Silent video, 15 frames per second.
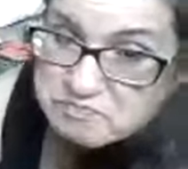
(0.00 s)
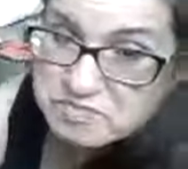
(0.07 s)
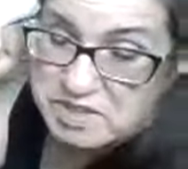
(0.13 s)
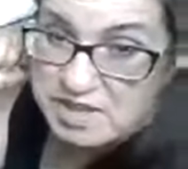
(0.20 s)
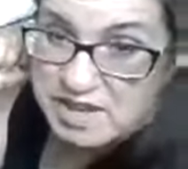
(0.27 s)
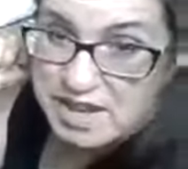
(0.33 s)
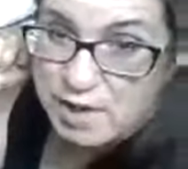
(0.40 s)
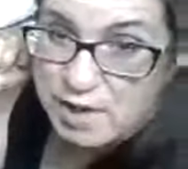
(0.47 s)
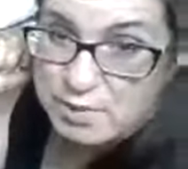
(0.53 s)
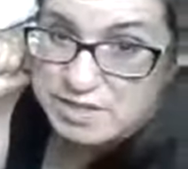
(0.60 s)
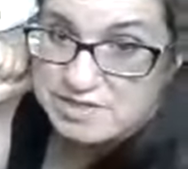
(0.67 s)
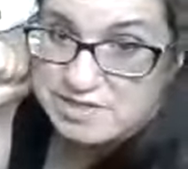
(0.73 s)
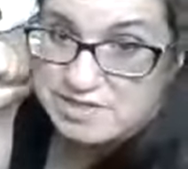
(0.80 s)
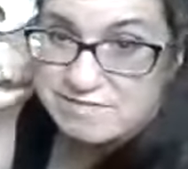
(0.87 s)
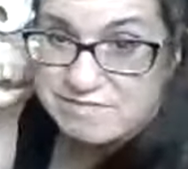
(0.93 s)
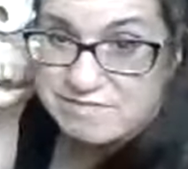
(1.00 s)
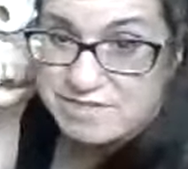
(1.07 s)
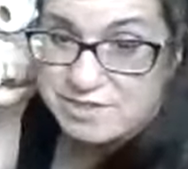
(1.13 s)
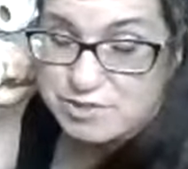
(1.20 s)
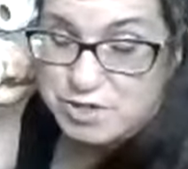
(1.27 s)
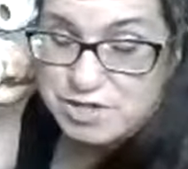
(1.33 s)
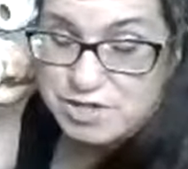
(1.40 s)
how it
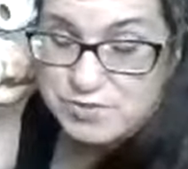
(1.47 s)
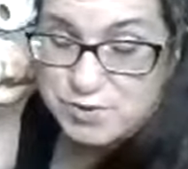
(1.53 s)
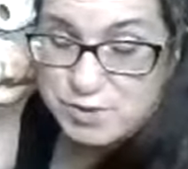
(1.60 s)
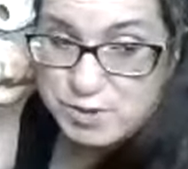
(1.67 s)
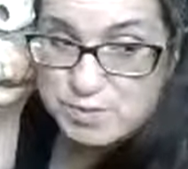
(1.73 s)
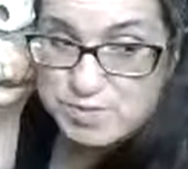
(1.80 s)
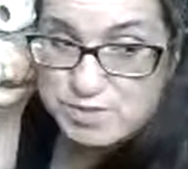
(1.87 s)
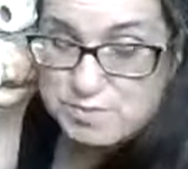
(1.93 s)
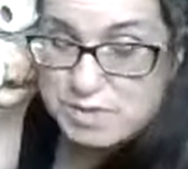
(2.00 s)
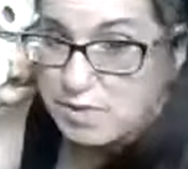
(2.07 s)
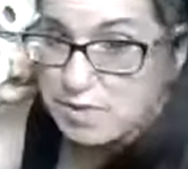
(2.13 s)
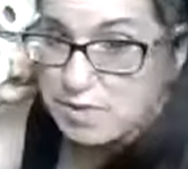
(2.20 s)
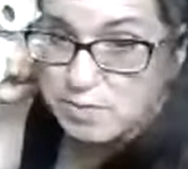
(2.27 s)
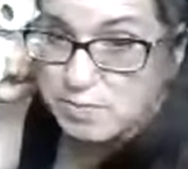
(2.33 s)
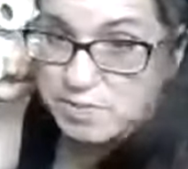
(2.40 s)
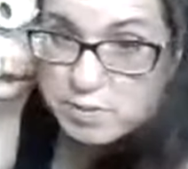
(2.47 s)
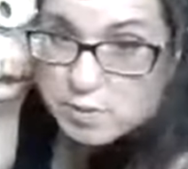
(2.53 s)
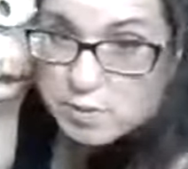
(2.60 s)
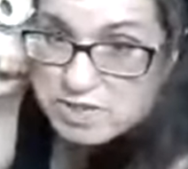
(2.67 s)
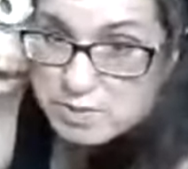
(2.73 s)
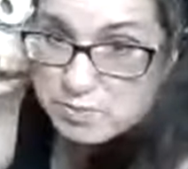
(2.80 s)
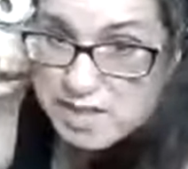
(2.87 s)
transforms. Maybe I won't
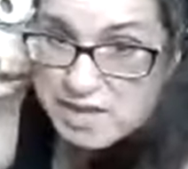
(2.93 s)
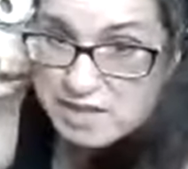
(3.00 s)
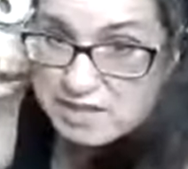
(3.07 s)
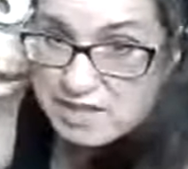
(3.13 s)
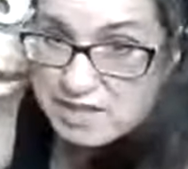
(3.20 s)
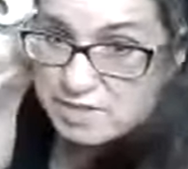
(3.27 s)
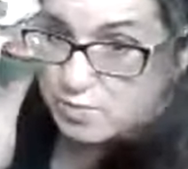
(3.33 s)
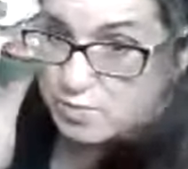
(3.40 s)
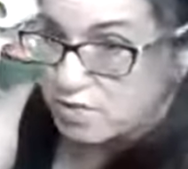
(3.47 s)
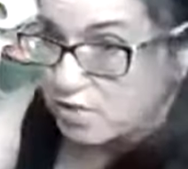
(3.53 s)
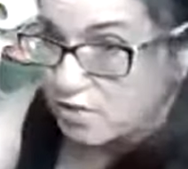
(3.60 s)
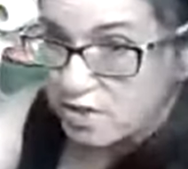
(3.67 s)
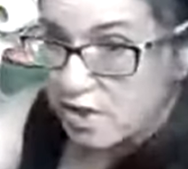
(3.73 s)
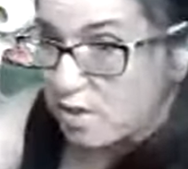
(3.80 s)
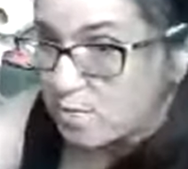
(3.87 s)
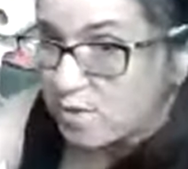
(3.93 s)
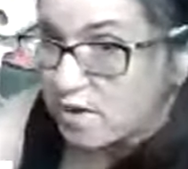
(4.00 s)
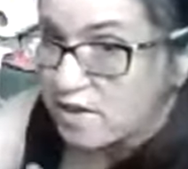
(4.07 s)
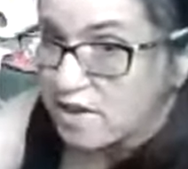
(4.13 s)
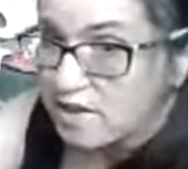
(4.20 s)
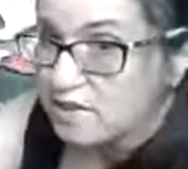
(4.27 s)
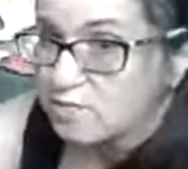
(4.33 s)
need a black glaze with all the ombre
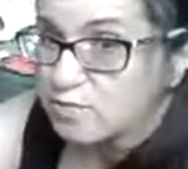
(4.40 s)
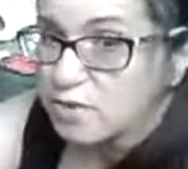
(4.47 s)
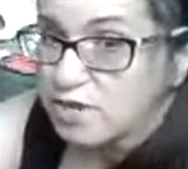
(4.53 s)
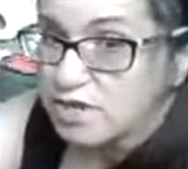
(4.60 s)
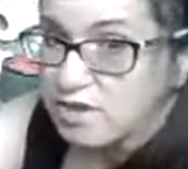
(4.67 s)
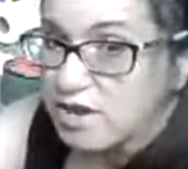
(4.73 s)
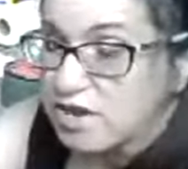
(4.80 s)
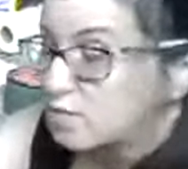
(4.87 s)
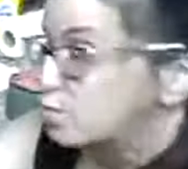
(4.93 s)
and whatnot,